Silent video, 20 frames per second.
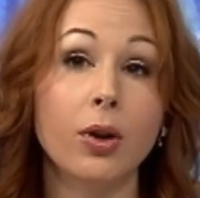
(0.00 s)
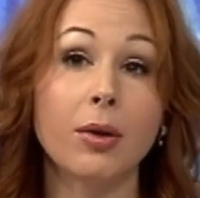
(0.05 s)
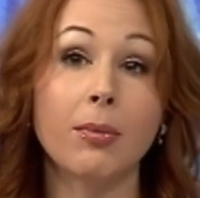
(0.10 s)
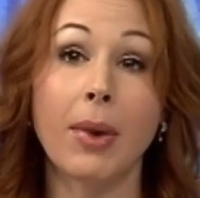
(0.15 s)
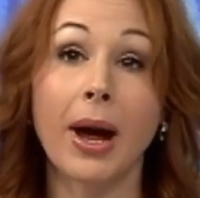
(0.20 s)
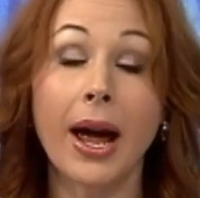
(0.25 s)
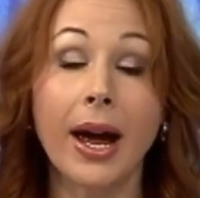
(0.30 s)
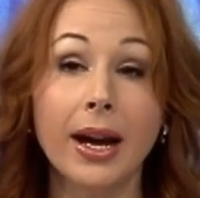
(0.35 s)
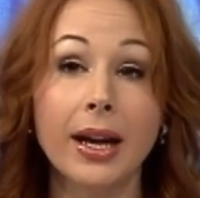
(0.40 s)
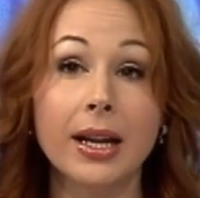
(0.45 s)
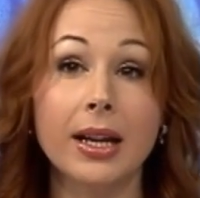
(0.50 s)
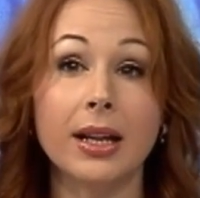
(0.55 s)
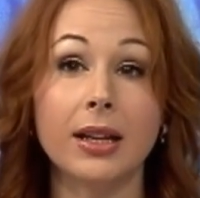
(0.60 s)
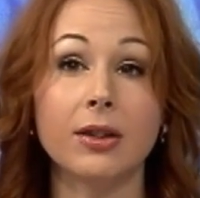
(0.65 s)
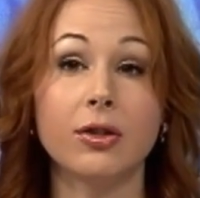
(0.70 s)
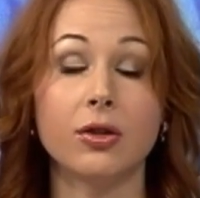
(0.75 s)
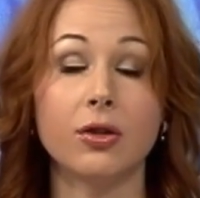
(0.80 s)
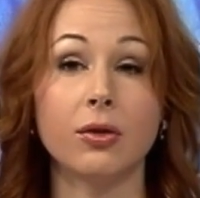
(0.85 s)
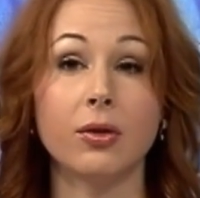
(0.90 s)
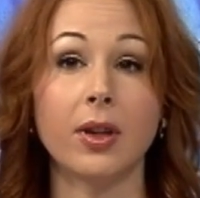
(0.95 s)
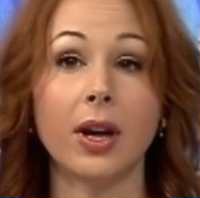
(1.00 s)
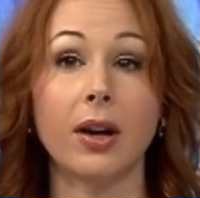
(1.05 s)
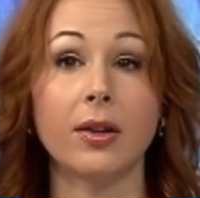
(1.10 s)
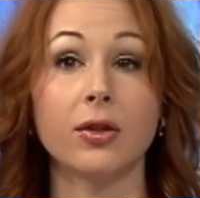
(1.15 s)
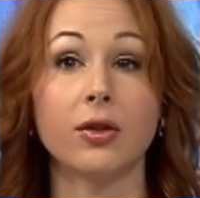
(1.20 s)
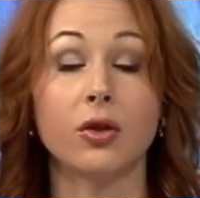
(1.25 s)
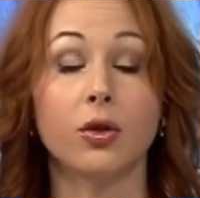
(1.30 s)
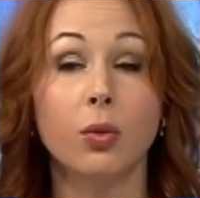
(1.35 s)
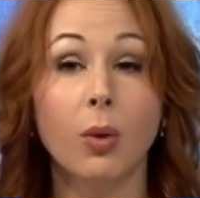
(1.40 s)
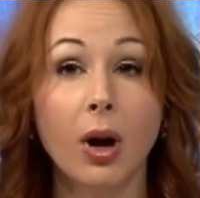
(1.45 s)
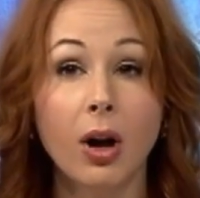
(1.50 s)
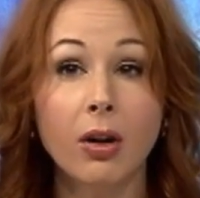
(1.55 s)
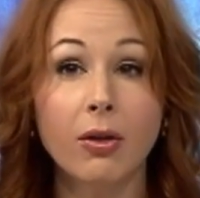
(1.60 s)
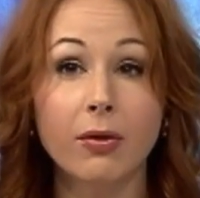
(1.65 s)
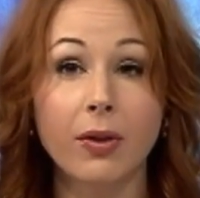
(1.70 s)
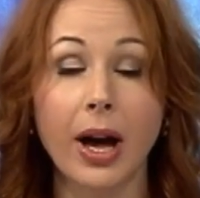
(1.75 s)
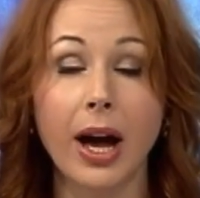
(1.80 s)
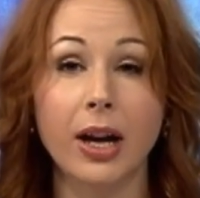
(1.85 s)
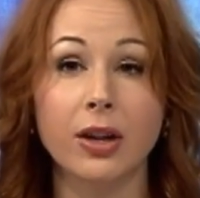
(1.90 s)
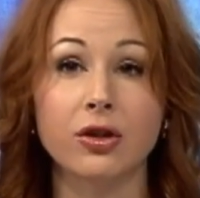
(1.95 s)
And back in
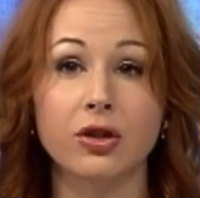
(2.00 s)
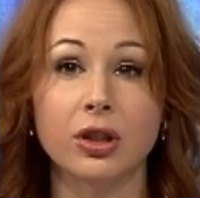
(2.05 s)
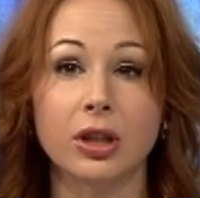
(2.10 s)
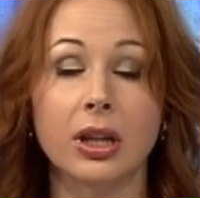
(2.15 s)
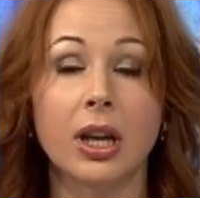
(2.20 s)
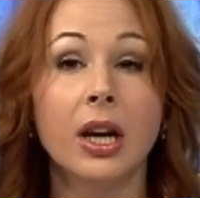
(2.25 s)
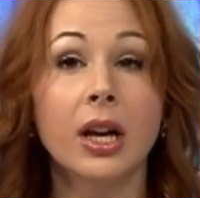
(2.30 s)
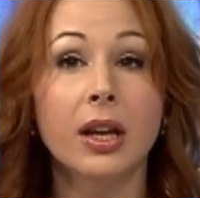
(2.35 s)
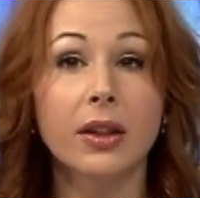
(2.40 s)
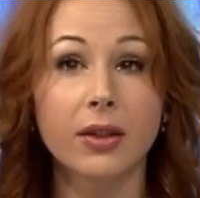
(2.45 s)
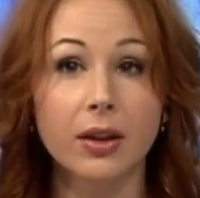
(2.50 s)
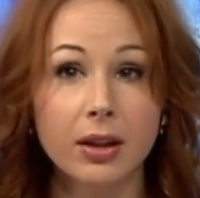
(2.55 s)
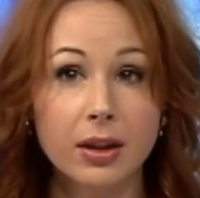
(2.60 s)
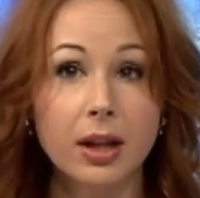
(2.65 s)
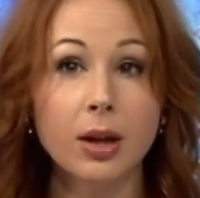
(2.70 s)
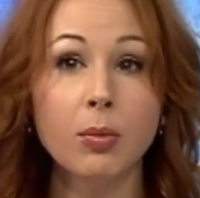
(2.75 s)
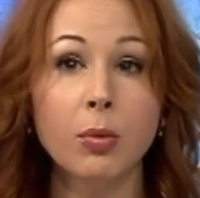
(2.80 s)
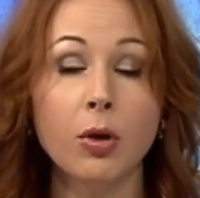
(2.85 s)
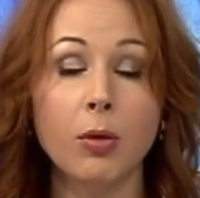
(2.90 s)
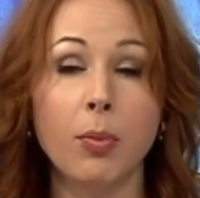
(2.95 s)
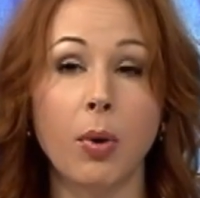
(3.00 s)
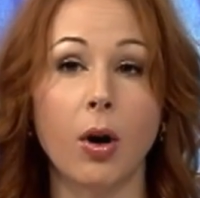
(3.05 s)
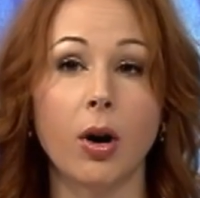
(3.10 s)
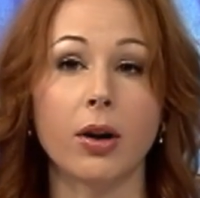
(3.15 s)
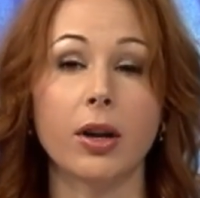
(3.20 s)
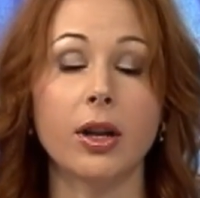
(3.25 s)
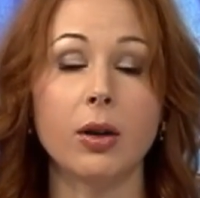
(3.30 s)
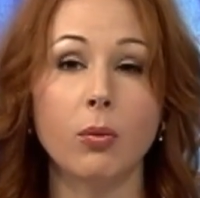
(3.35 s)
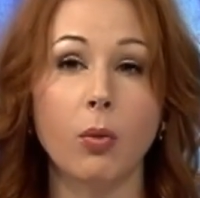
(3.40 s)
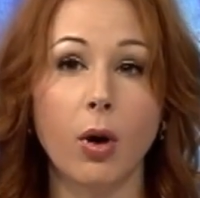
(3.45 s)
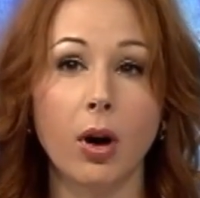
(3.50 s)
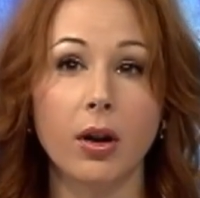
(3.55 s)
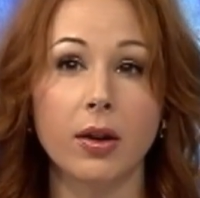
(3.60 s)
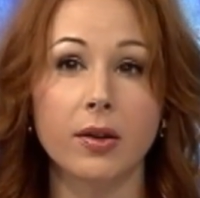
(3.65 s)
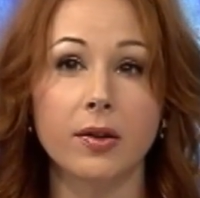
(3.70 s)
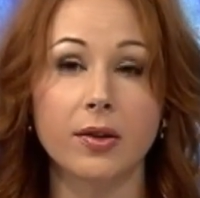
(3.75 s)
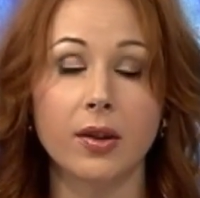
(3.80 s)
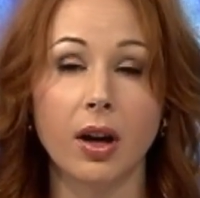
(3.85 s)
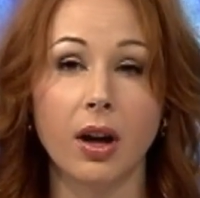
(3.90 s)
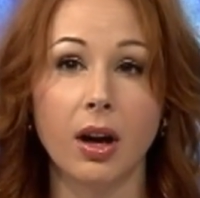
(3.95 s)
2012, actually, the Liberal Party
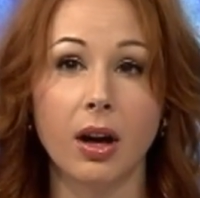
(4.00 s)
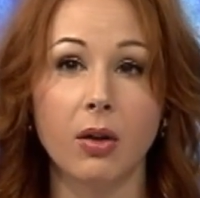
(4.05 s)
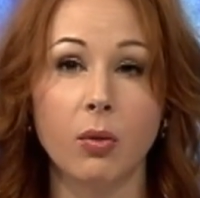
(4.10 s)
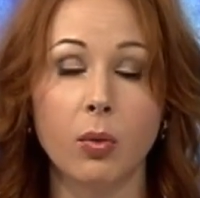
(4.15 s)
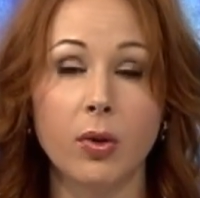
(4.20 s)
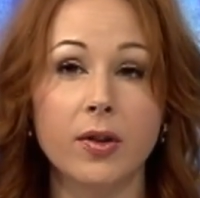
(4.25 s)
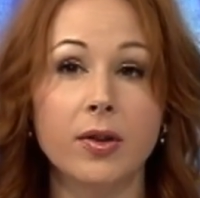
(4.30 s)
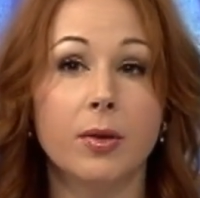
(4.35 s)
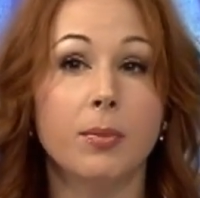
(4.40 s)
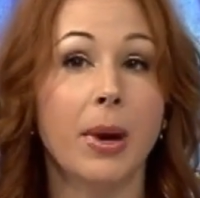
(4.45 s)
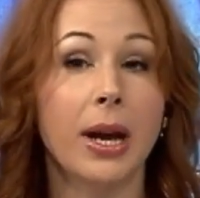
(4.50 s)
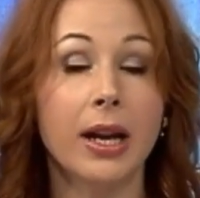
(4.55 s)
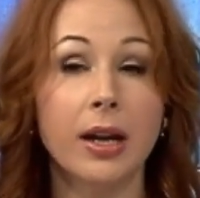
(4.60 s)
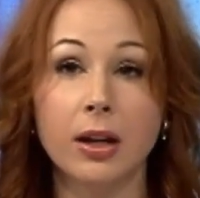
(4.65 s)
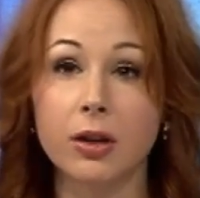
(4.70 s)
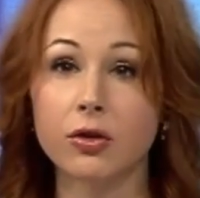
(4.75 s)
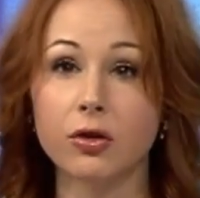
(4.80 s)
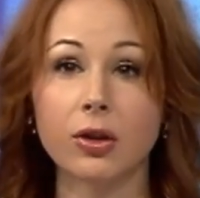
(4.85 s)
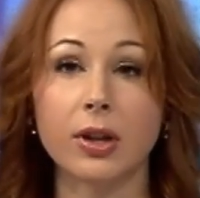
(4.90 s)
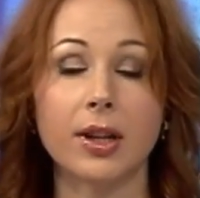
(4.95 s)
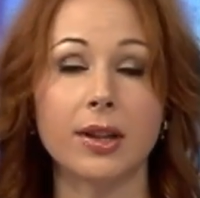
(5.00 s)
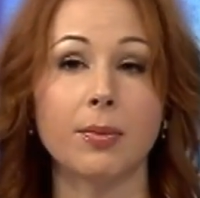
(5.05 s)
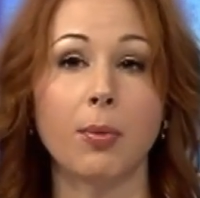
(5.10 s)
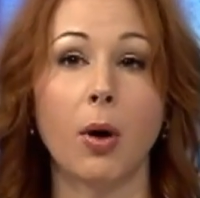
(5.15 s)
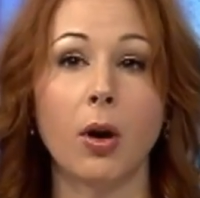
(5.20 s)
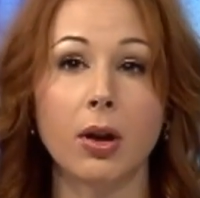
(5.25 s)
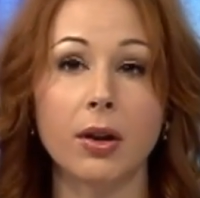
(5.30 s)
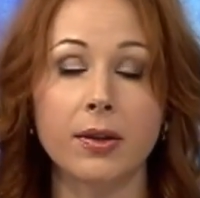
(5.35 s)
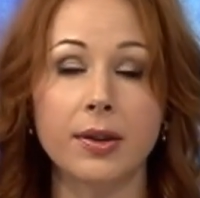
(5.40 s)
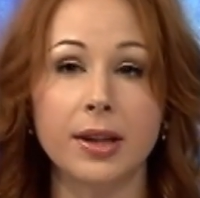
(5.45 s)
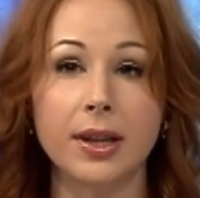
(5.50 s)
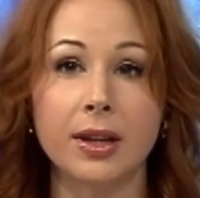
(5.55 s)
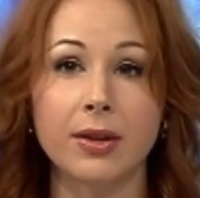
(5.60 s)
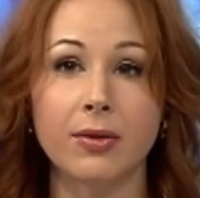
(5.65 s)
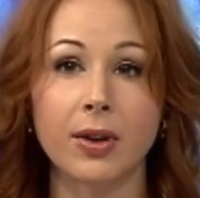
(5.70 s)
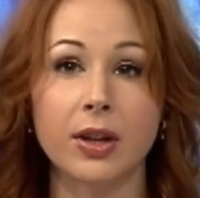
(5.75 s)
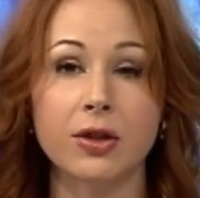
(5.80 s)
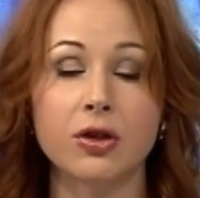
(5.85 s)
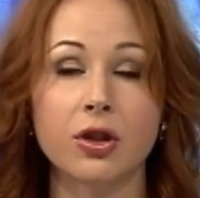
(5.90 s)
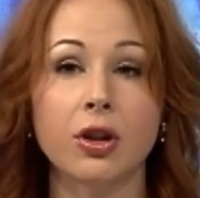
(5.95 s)
was debating during its policy
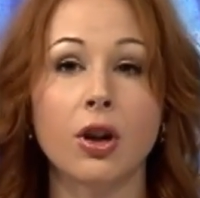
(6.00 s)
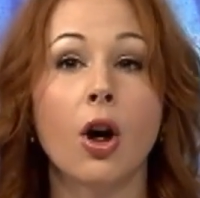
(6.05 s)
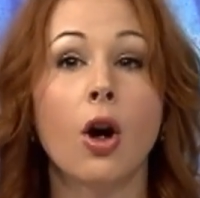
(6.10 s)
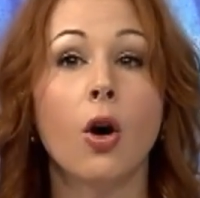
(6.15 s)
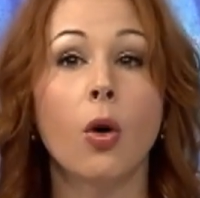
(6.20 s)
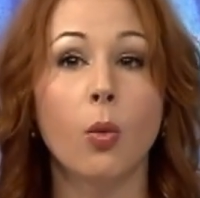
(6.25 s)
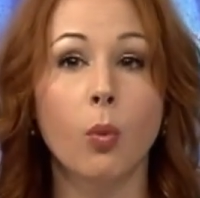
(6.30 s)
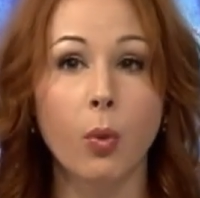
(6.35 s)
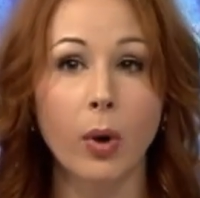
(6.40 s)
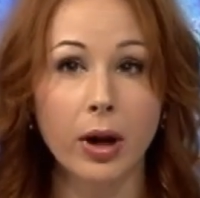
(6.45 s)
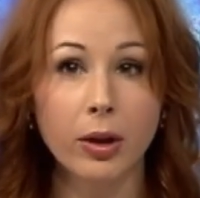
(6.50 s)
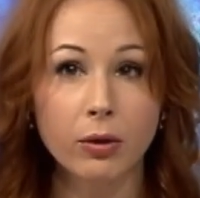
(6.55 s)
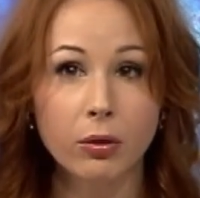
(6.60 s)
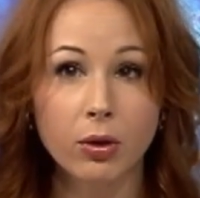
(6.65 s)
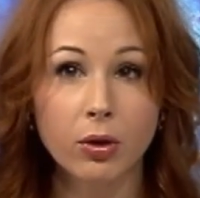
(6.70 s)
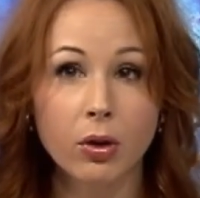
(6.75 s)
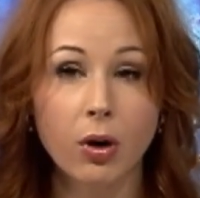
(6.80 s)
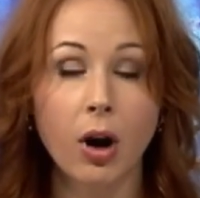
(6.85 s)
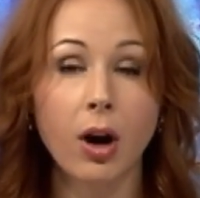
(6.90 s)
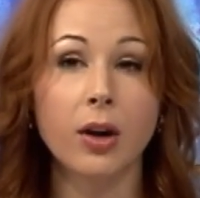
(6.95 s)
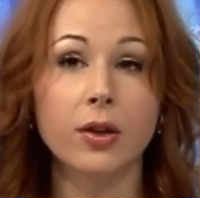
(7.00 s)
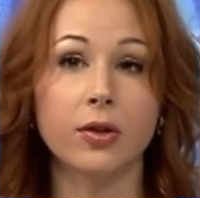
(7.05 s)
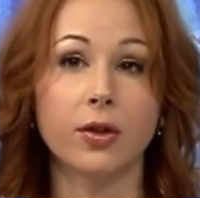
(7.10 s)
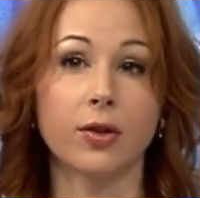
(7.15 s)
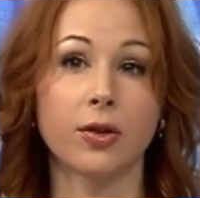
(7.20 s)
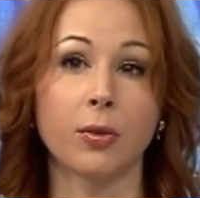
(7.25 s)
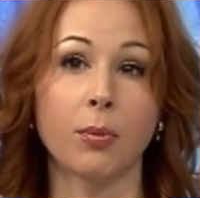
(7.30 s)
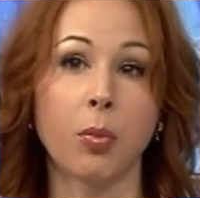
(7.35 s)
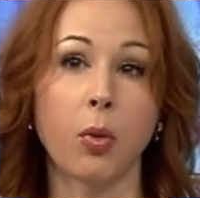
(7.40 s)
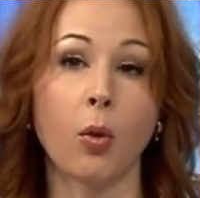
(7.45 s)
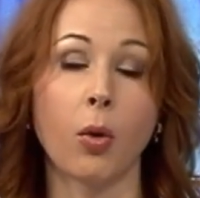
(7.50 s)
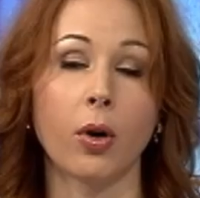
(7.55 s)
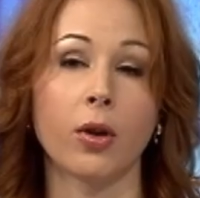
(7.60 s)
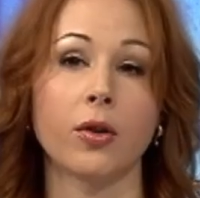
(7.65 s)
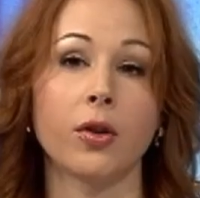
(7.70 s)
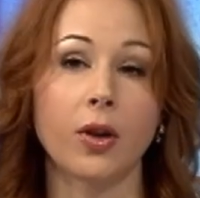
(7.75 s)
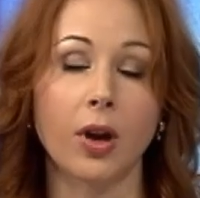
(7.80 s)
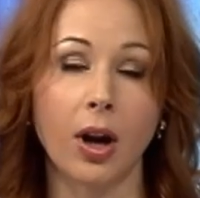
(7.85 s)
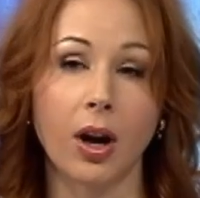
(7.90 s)
convention whether or not to support